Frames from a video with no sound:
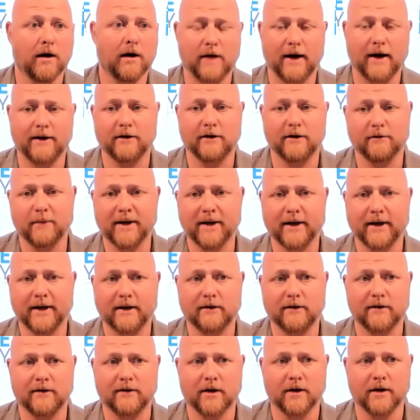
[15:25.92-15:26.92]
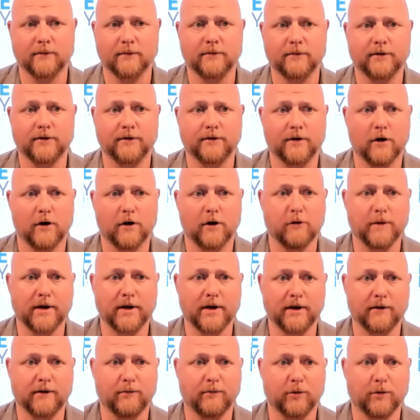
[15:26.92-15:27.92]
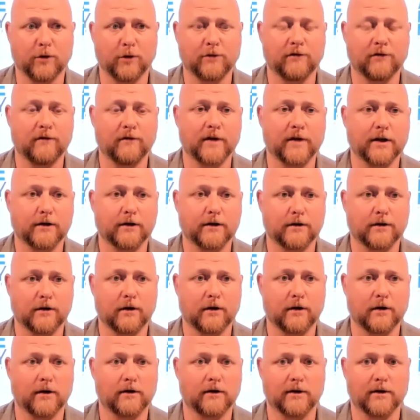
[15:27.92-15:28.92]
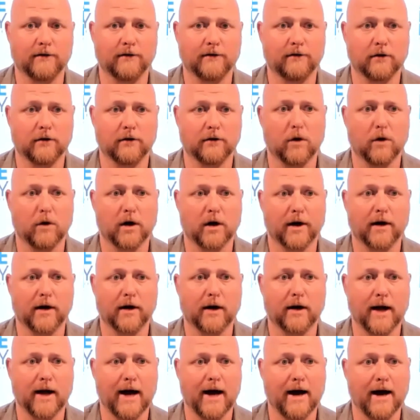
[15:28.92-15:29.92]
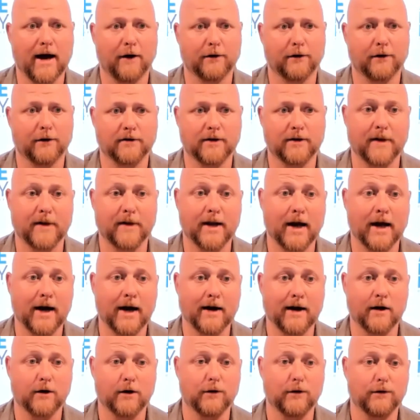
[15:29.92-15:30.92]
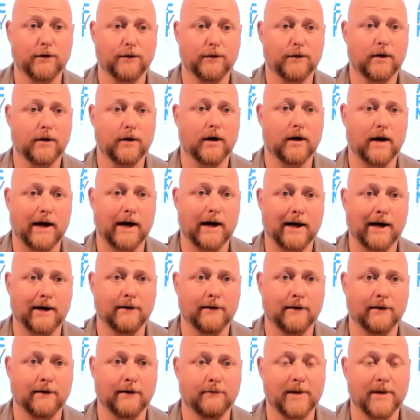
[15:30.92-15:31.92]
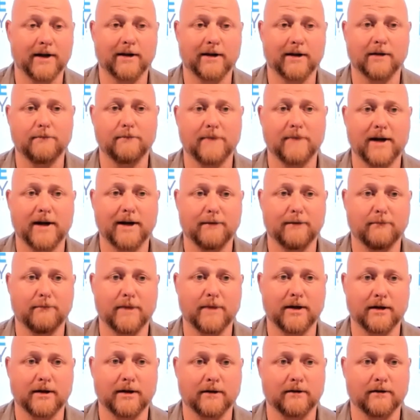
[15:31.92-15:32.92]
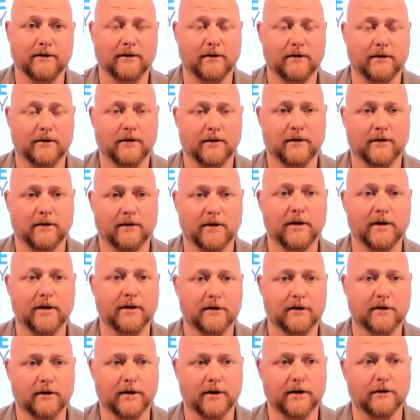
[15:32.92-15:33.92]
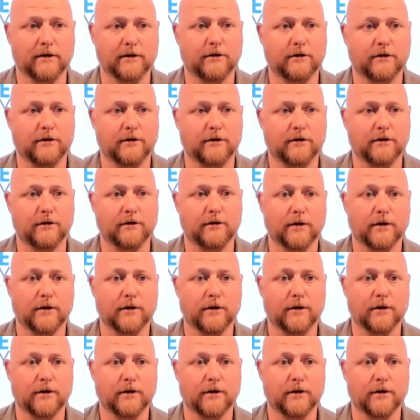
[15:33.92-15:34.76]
I just make subs show me proof of insurance. And if they're working on a house that I own, I make them name me as additionally insured.